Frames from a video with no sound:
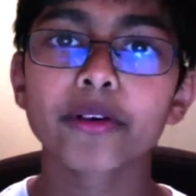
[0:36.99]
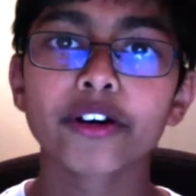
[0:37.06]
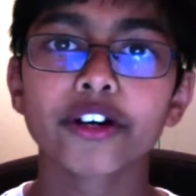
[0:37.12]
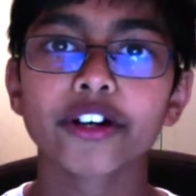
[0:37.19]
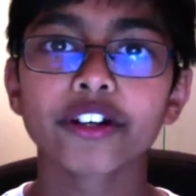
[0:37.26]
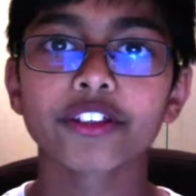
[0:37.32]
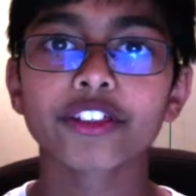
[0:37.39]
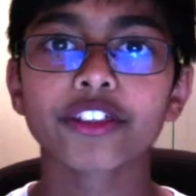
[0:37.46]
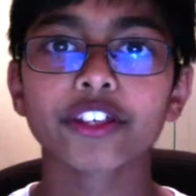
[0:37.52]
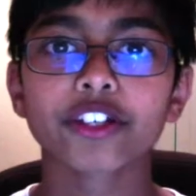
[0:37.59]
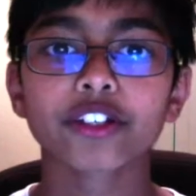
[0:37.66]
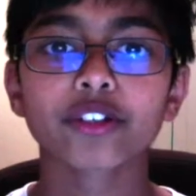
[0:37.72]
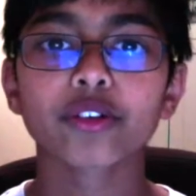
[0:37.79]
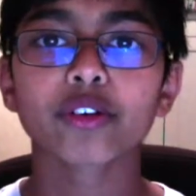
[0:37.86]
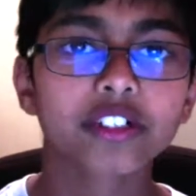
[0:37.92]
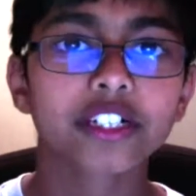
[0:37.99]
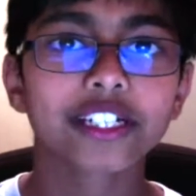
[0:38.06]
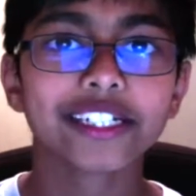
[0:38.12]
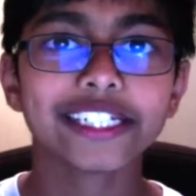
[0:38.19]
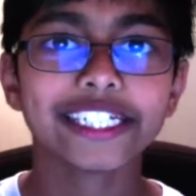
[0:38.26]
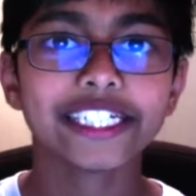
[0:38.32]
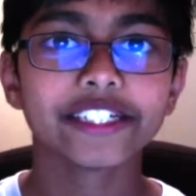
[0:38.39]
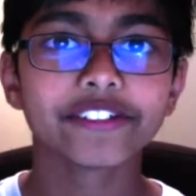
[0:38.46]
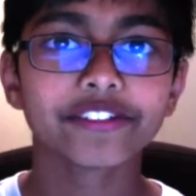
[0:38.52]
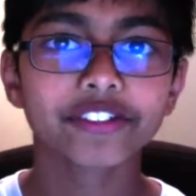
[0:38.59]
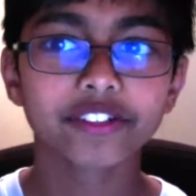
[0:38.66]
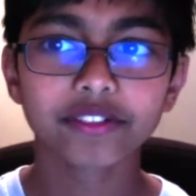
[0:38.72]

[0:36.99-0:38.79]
Per Theodore Cleve